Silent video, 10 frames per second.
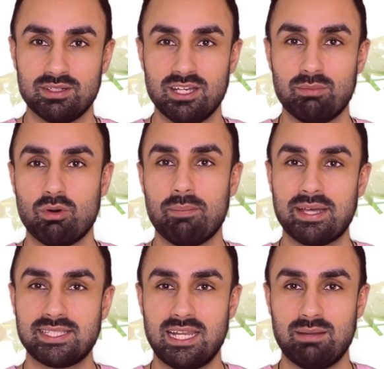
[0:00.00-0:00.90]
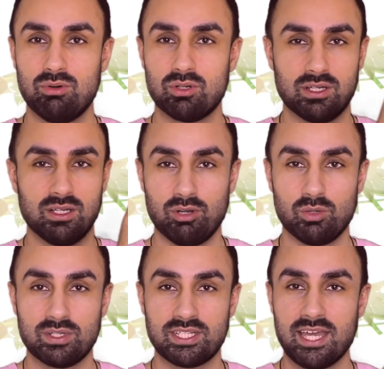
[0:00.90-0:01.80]
number one bestseller book,
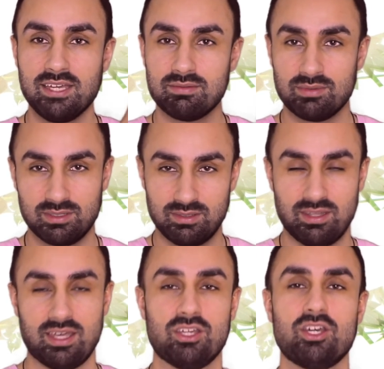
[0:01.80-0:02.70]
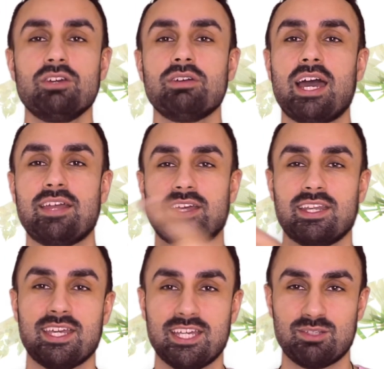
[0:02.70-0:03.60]
Bollywood Gay. There you go. And
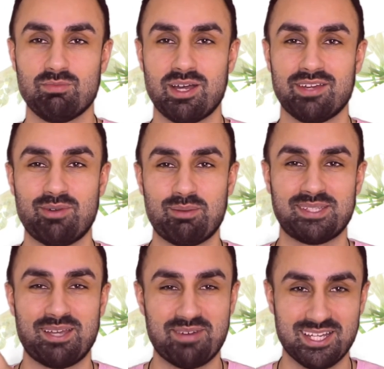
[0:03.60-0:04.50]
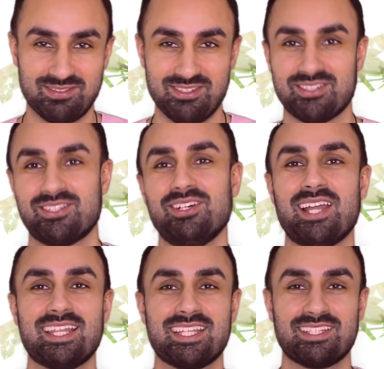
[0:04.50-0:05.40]
then here's my website, My Spiritual
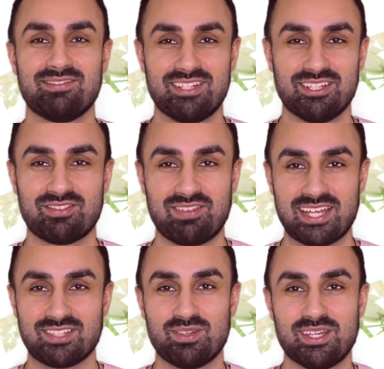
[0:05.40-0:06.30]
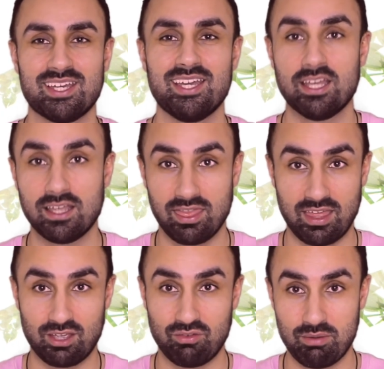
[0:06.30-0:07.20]
Soul, and these are videos from last week.
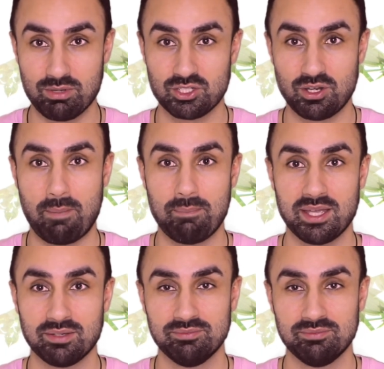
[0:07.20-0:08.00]
Thank you very much. Bye.